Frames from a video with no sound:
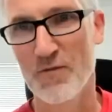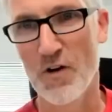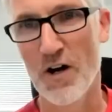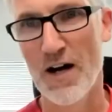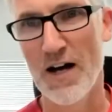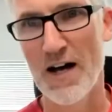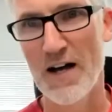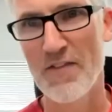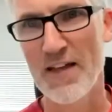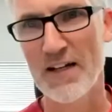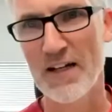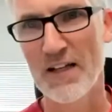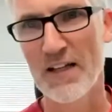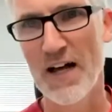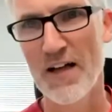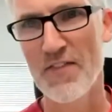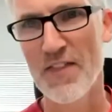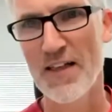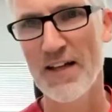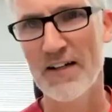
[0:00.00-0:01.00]
Well, I think
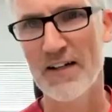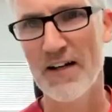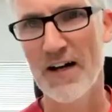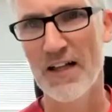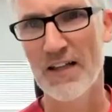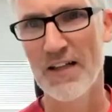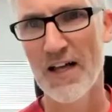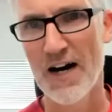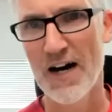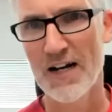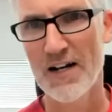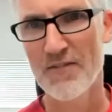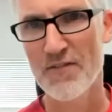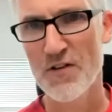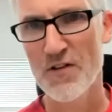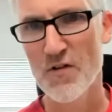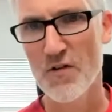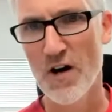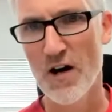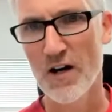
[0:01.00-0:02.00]
I think a lot of
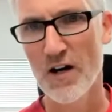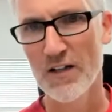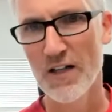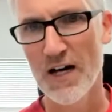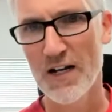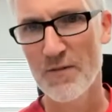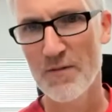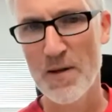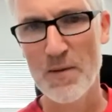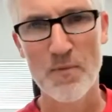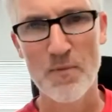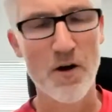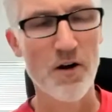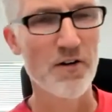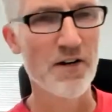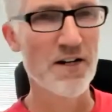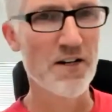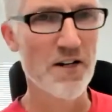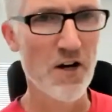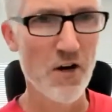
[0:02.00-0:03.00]
you, a lot of people
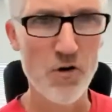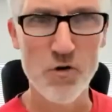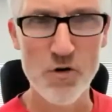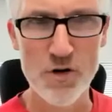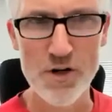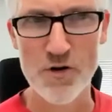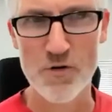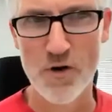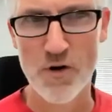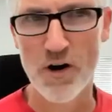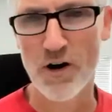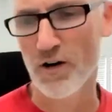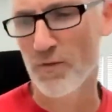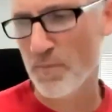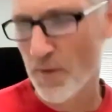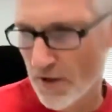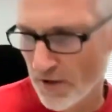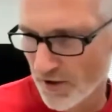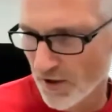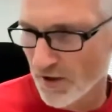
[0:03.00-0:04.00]
already know who you are,
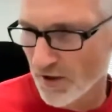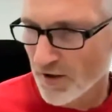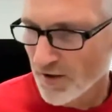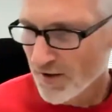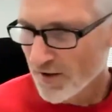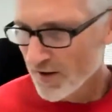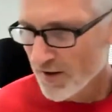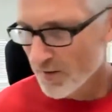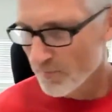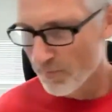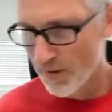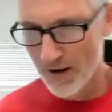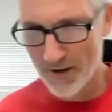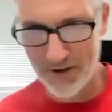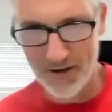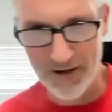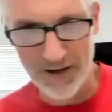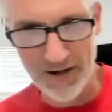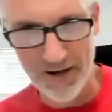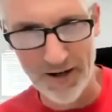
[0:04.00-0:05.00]
Peter.
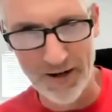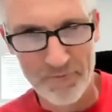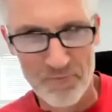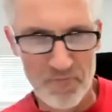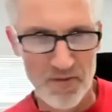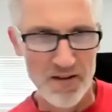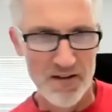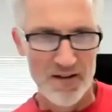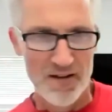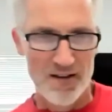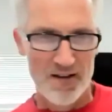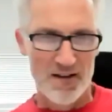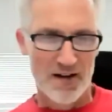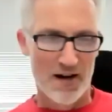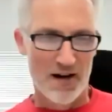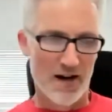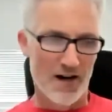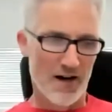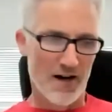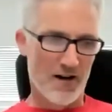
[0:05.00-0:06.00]
But uh,
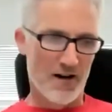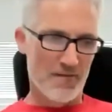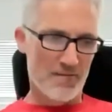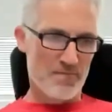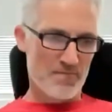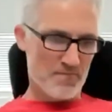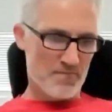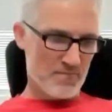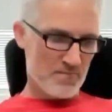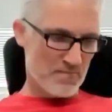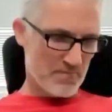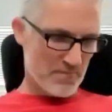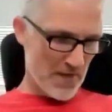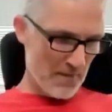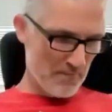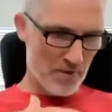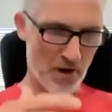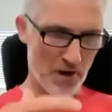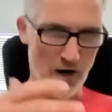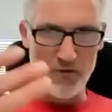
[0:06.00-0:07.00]
uh,
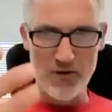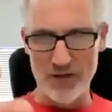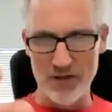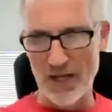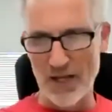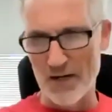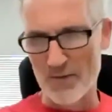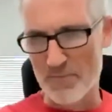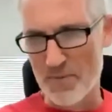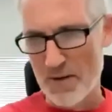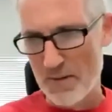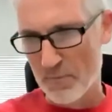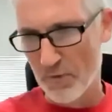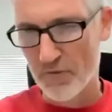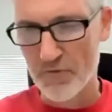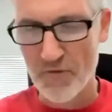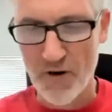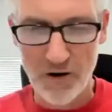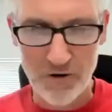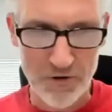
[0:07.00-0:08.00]
and probably a lot of people
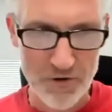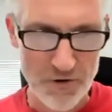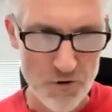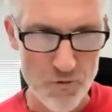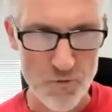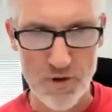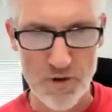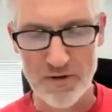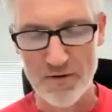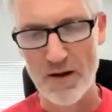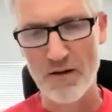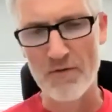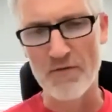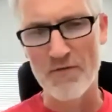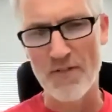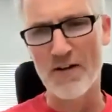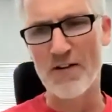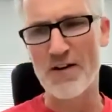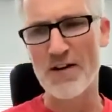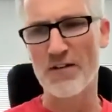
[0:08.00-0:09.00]
follow you in, in
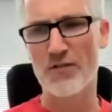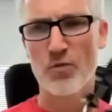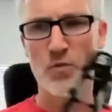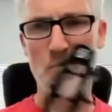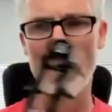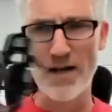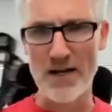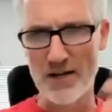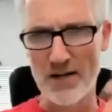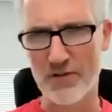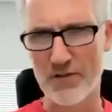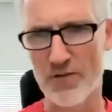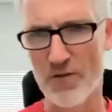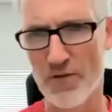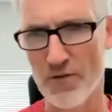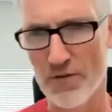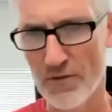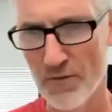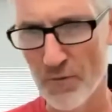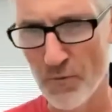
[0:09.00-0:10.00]
various ways
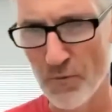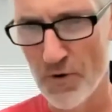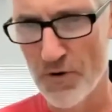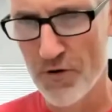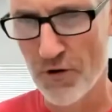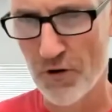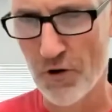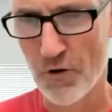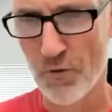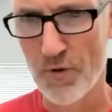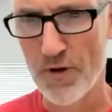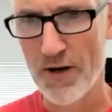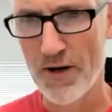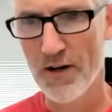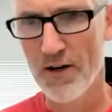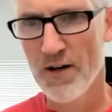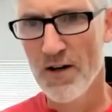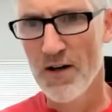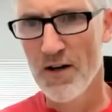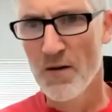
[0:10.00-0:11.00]
with your
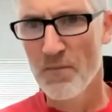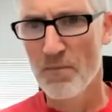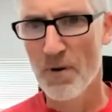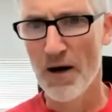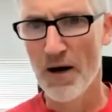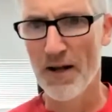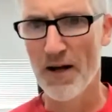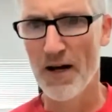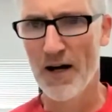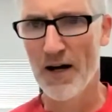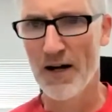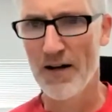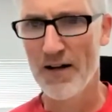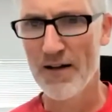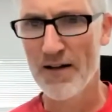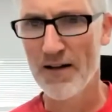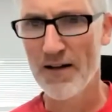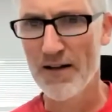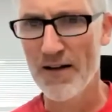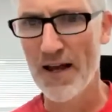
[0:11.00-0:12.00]
career. But uh,
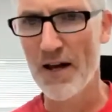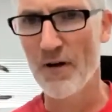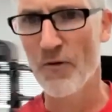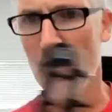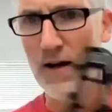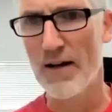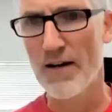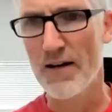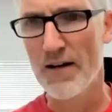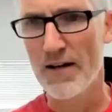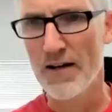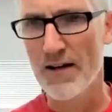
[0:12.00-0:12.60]
anyway,